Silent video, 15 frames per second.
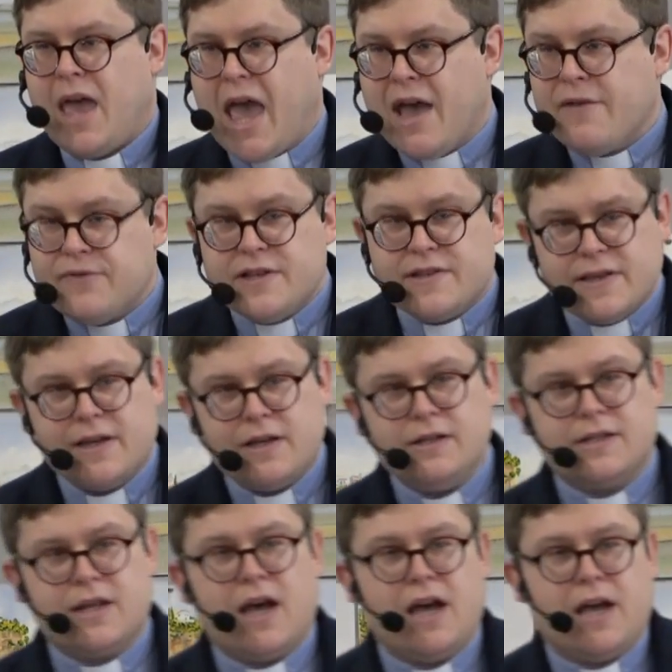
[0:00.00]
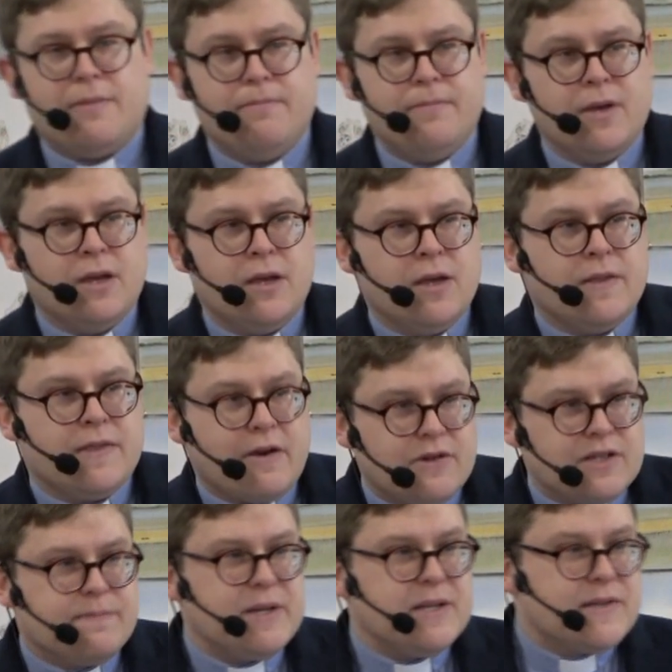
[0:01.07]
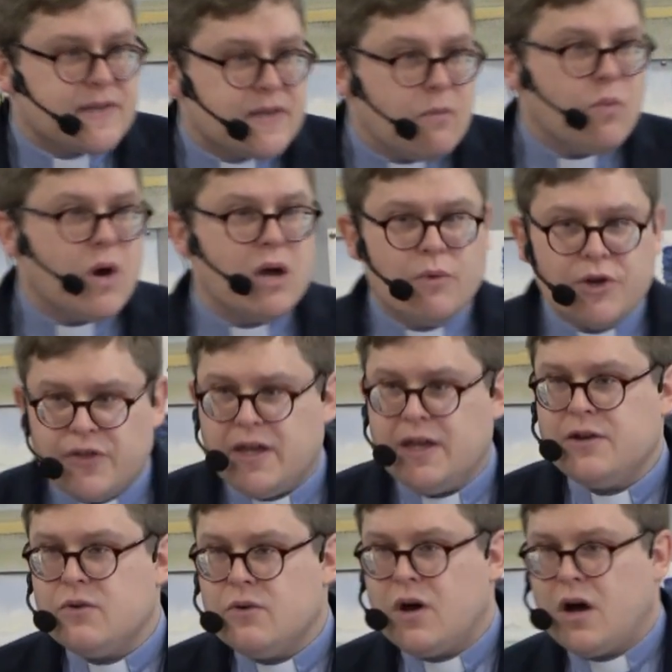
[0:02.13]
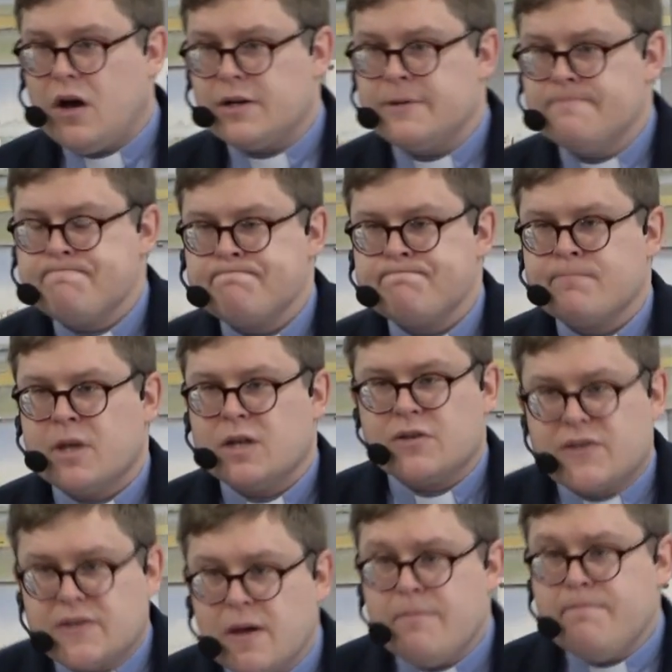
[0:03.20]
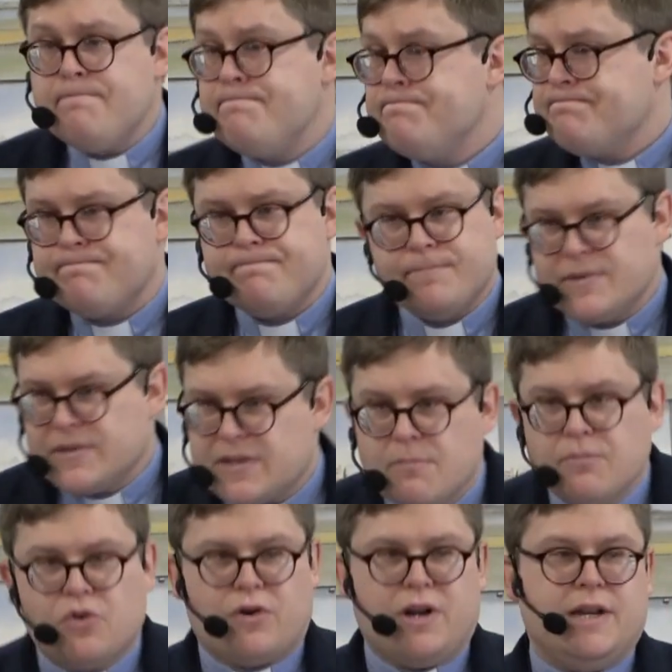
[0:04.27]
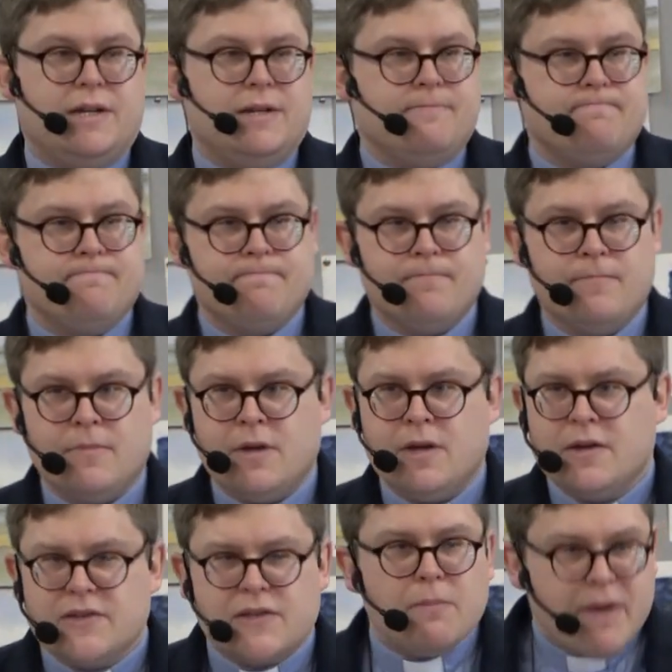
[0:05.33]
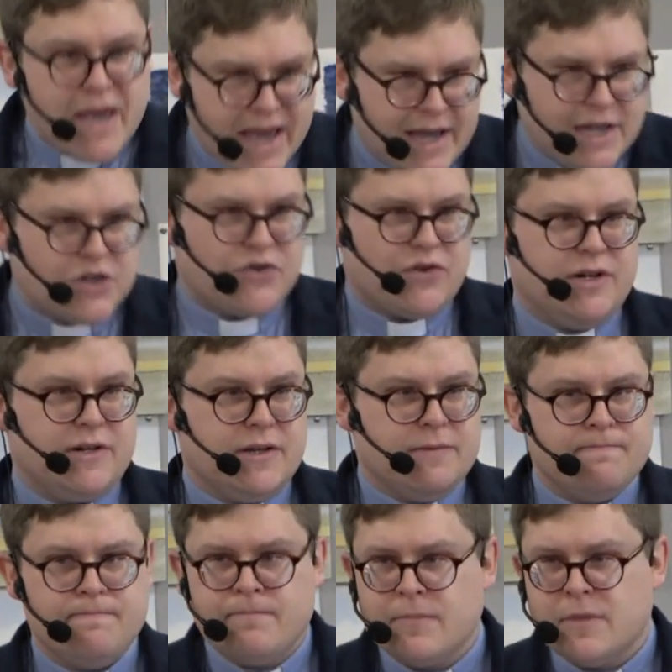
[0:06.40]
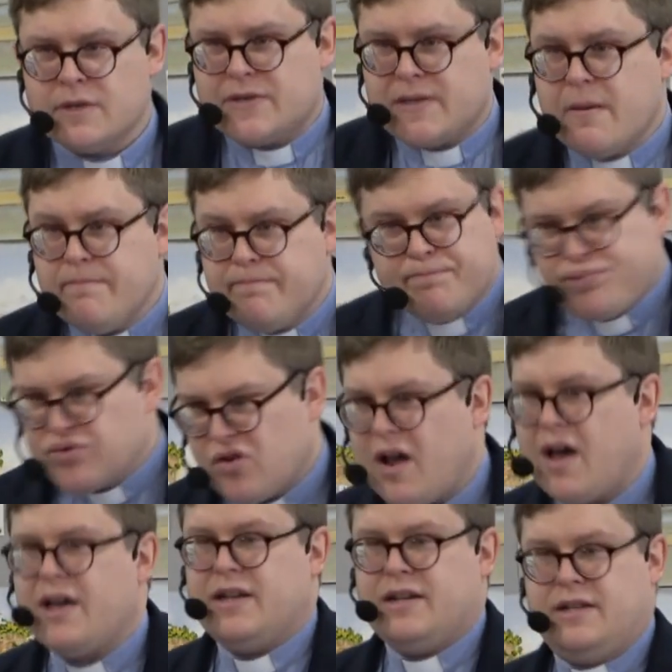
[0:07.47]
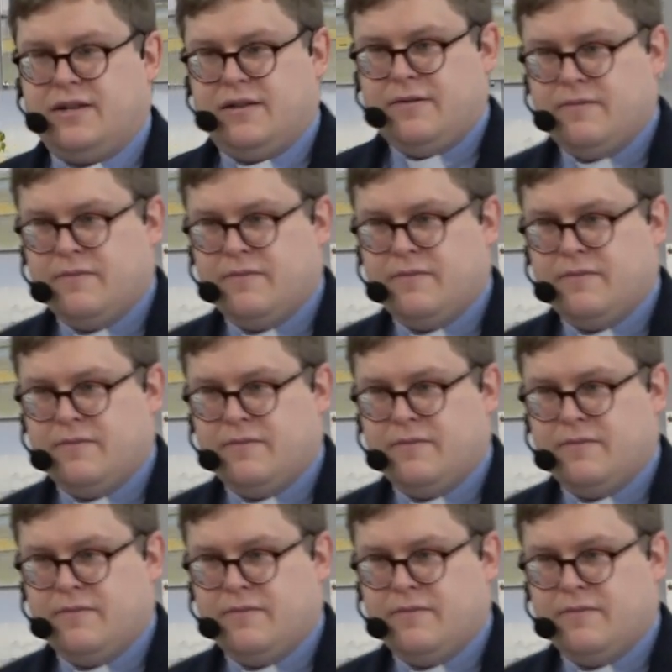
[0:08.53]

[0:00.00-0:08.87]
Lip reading: Every single time, there has been somewhere within your heart some greed, some hatred, some pride.